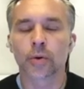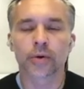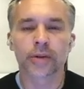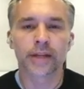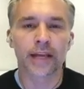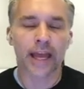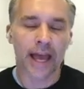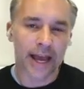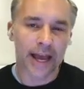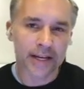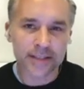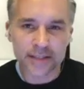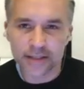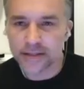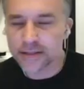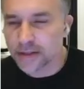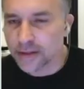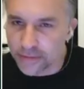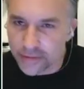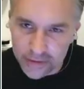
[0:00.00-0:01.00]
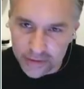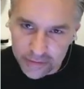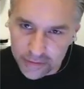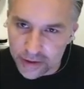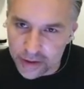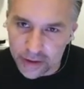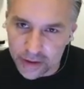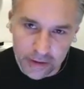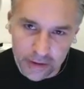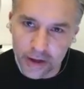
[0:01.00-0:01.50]
or the X's of the
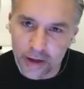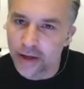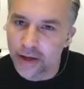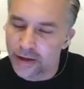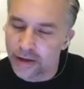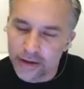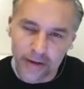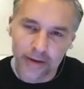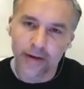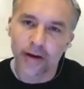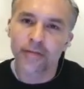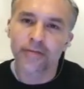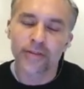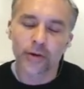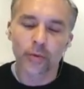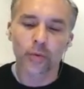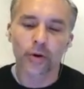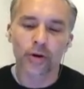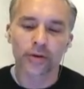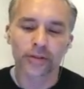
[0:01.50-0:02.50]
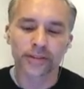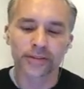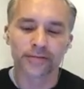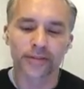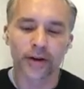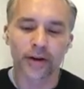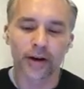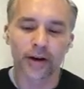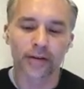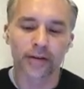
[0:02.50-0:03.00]
uh, uh, of the world
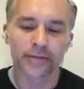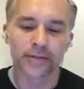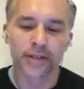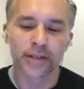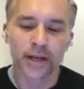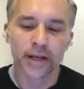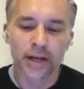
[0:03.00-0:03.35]
involved,